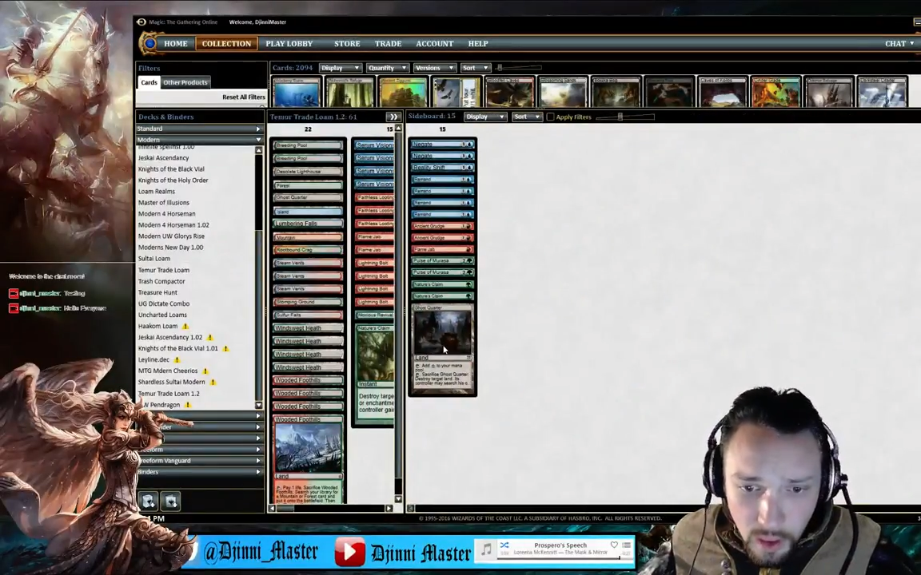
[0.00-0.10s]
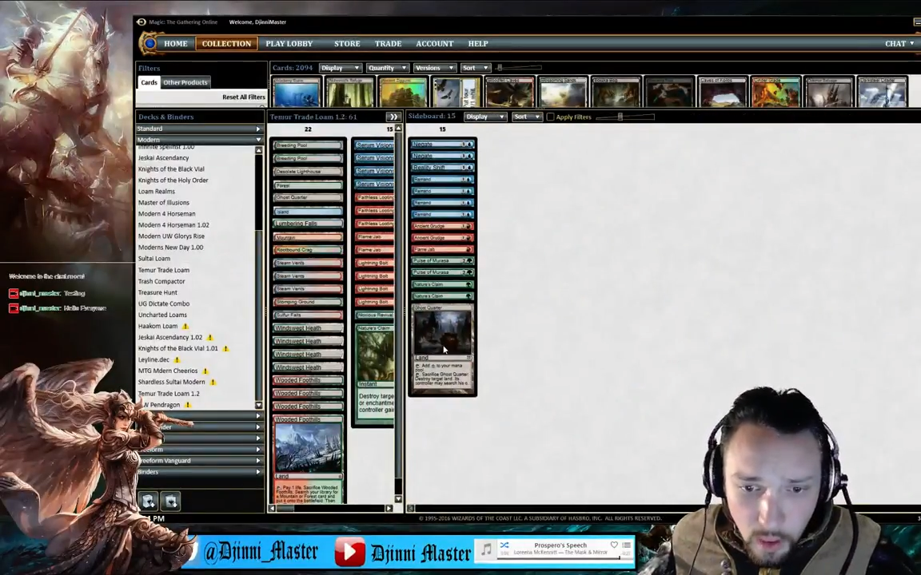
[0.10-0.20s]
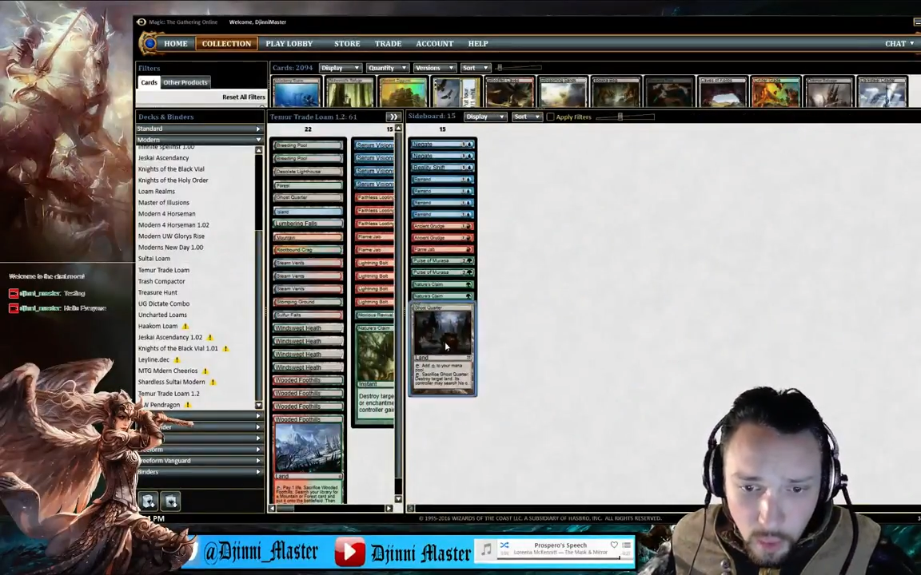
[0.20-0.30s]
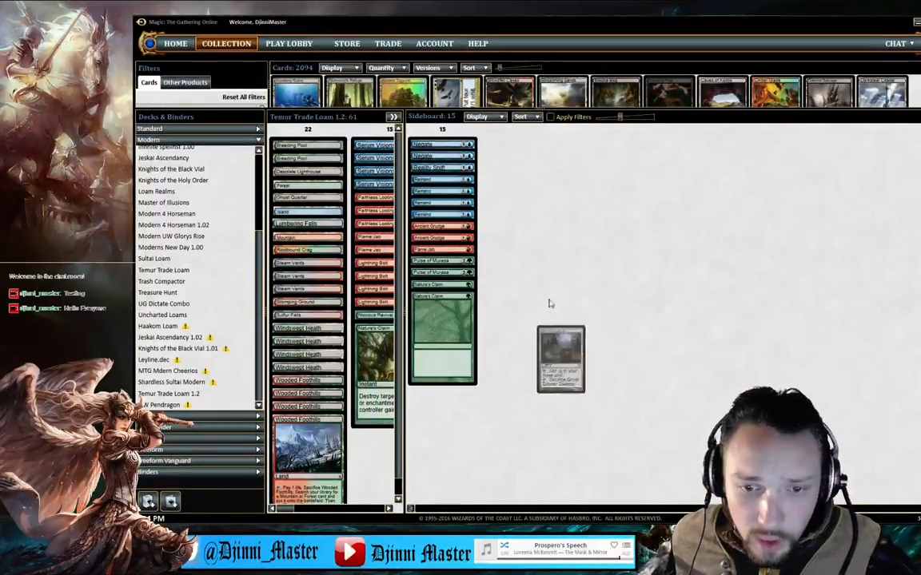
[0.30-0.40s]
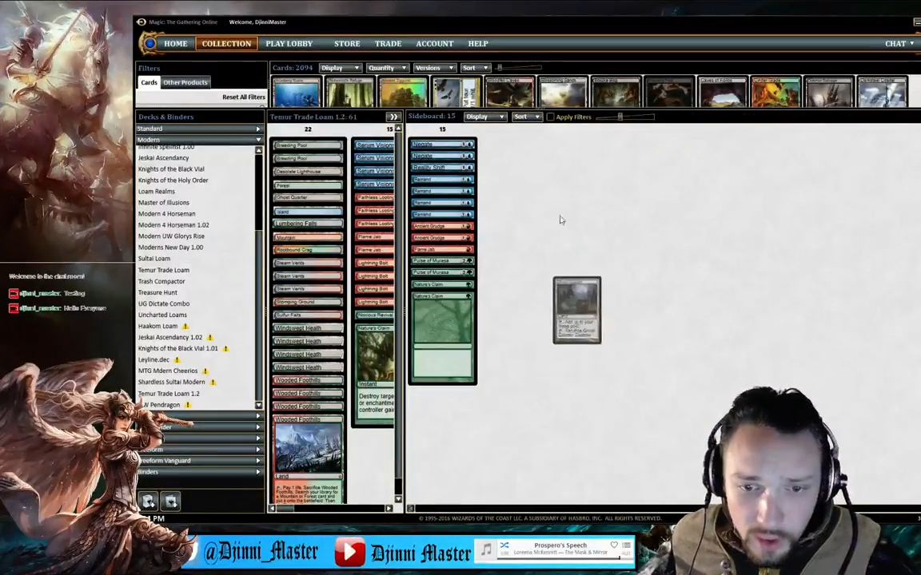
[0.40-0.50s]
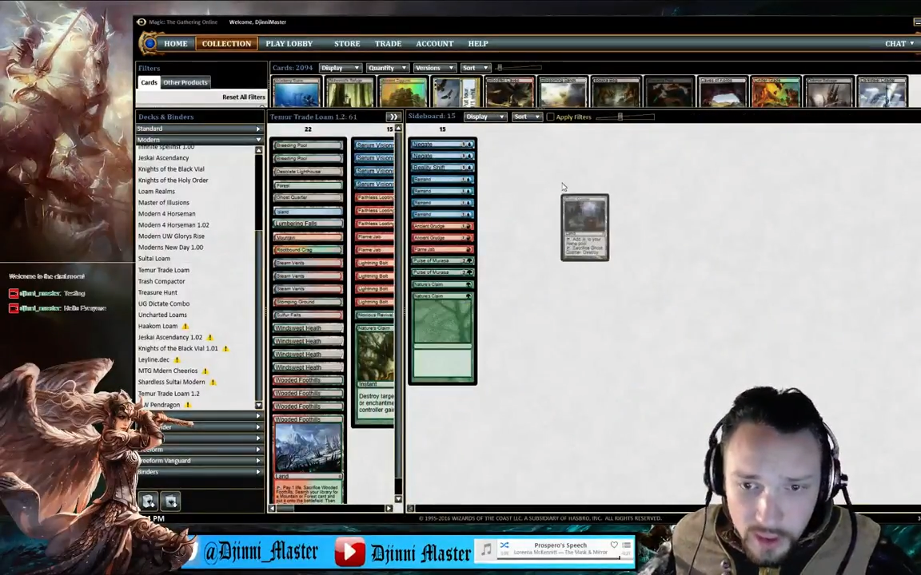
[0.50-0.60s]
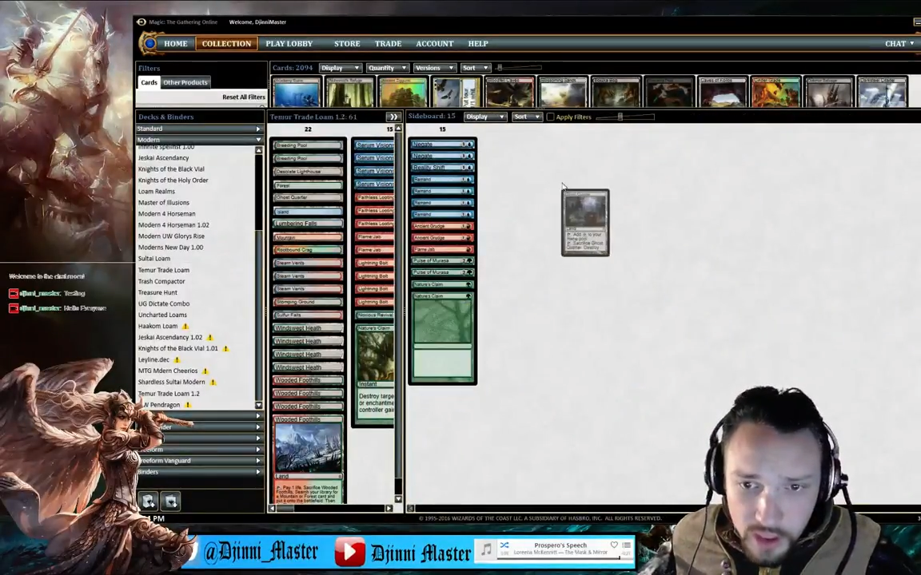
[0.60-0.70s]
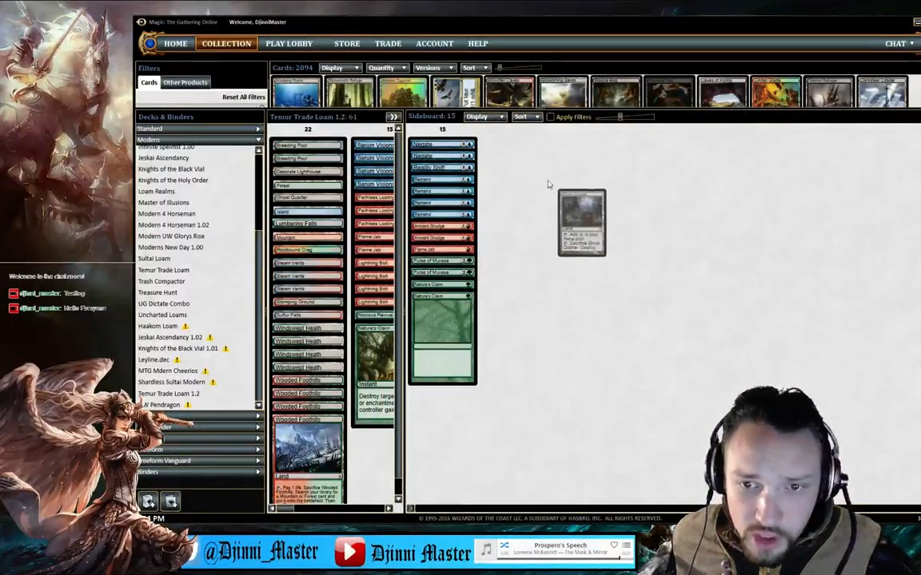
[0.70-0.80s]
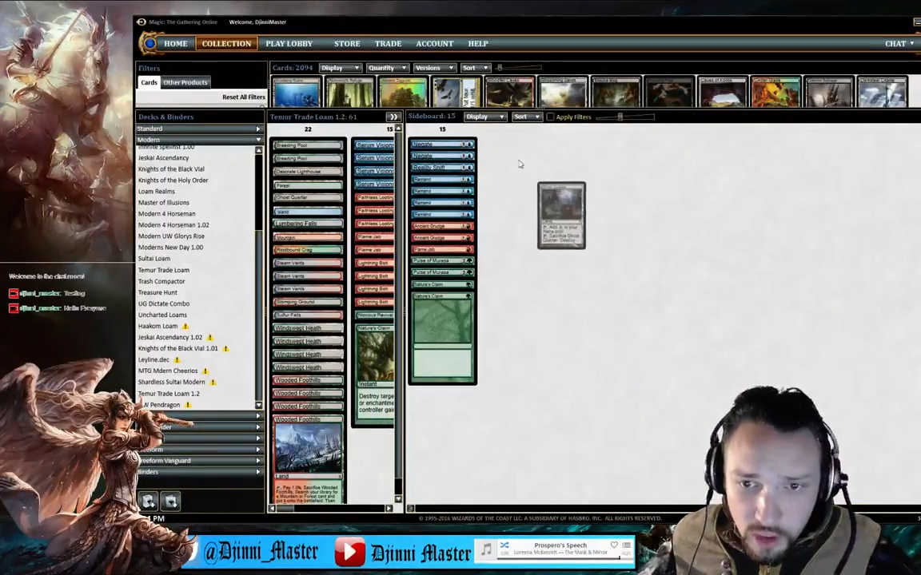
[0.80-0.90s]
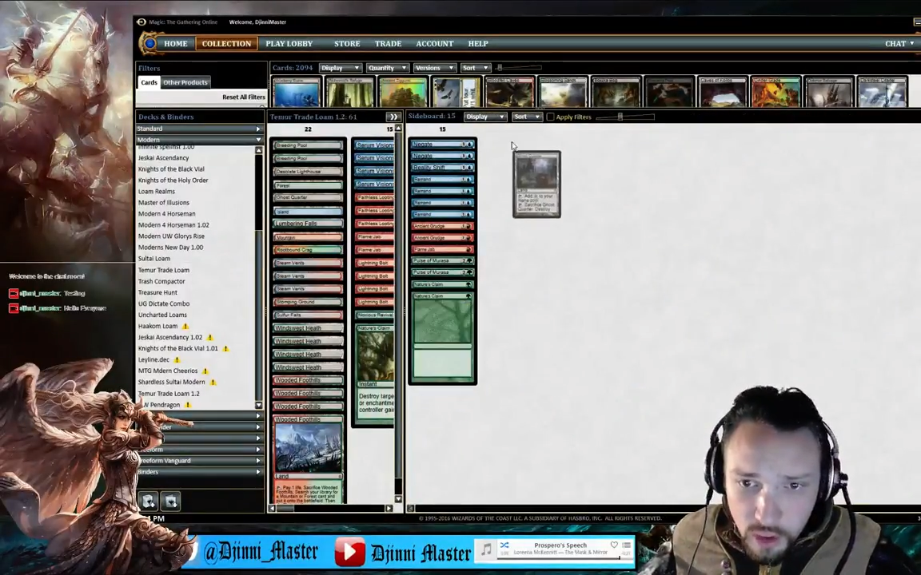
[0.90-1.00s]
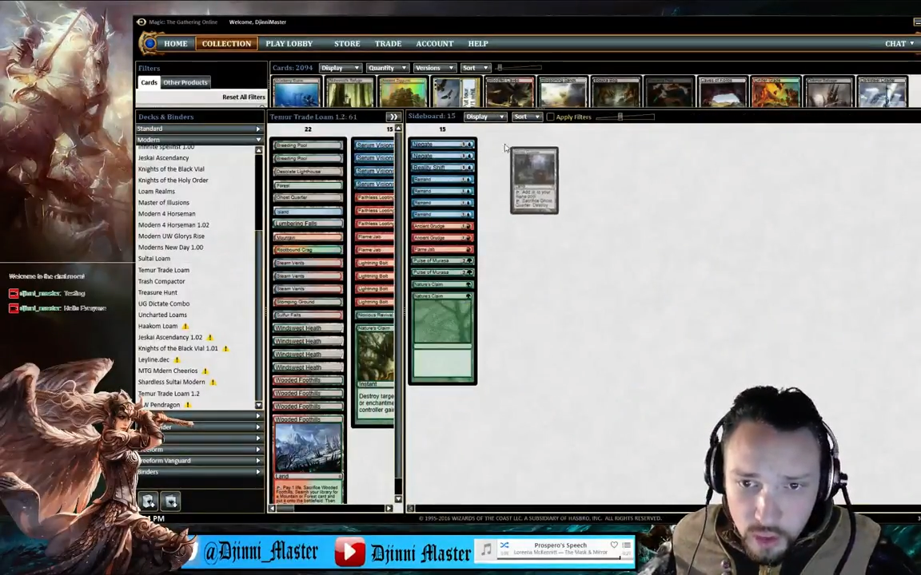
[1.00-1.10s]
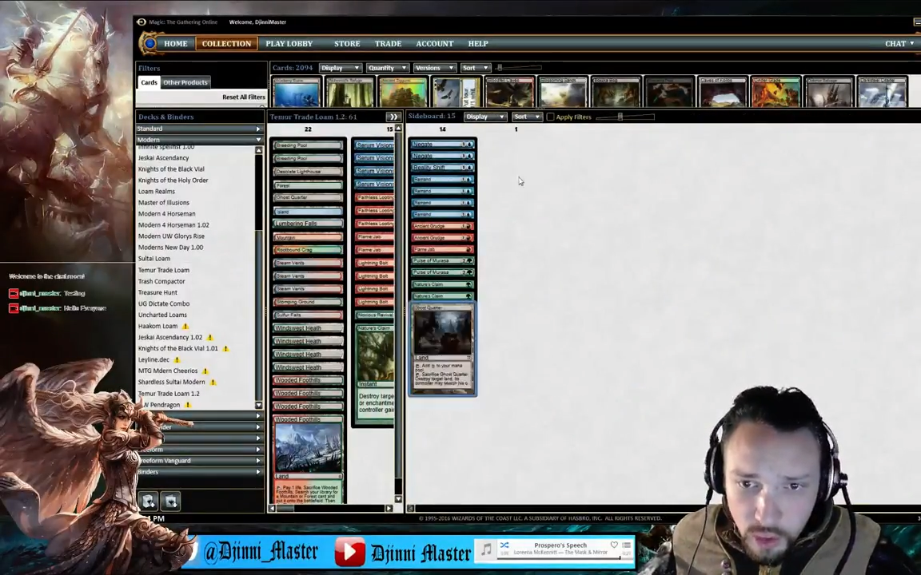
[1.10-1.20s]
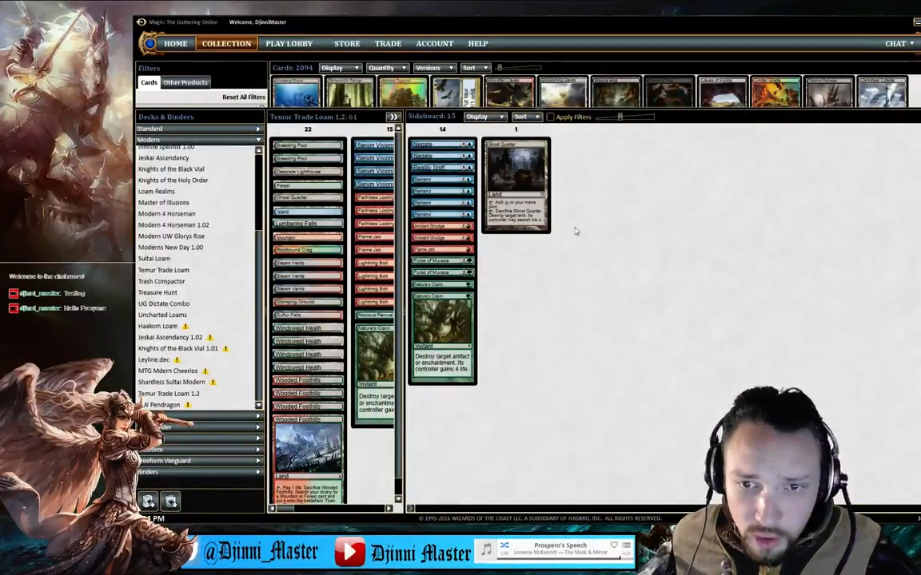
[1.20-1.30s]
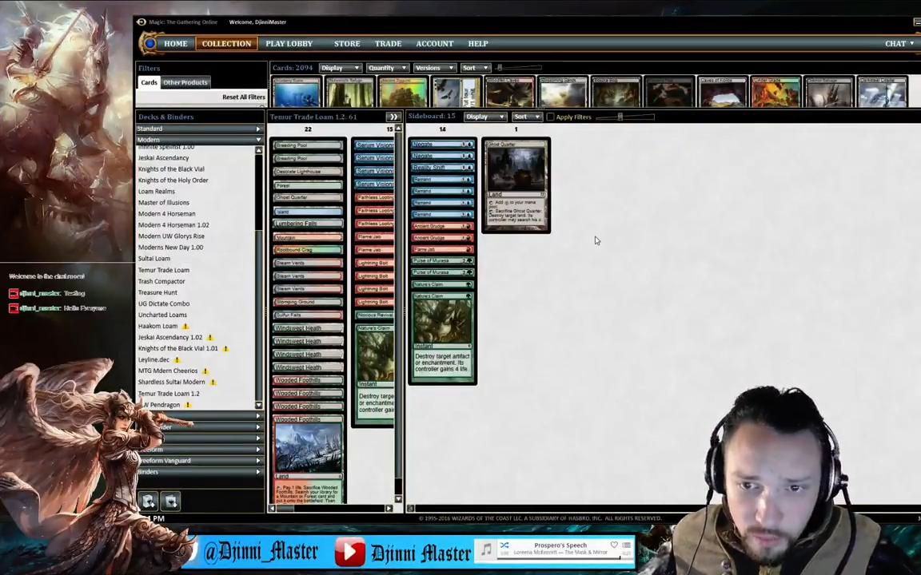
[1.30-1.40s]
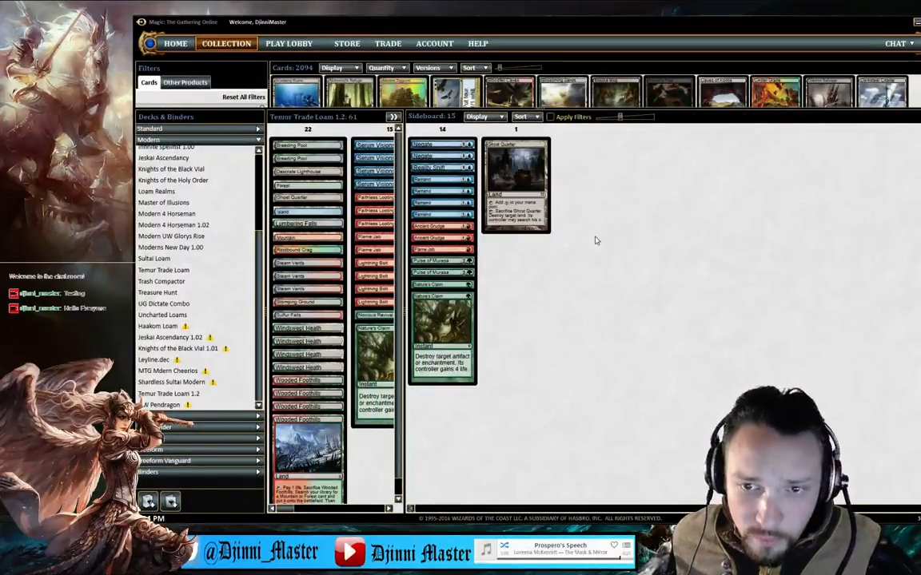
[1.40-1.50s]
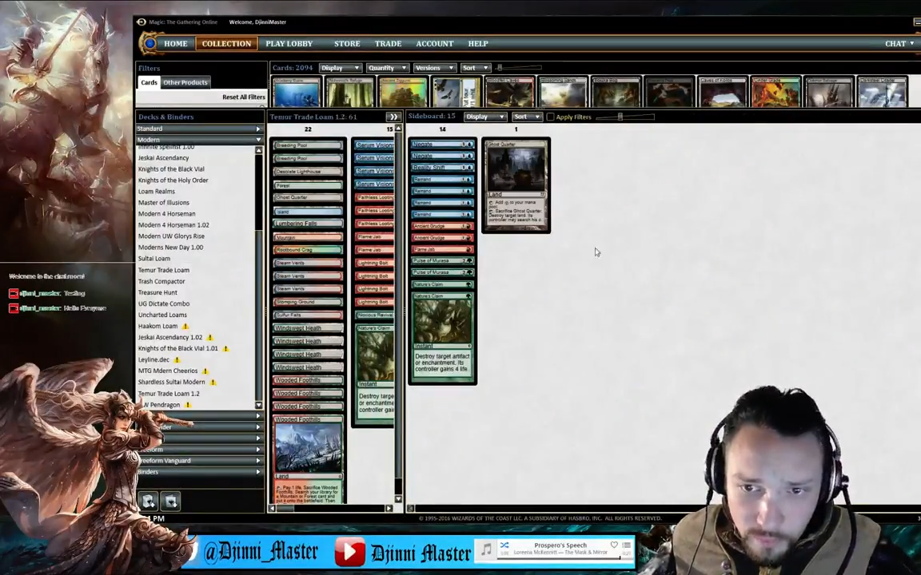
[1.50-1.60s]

One additional Ghost Quarter,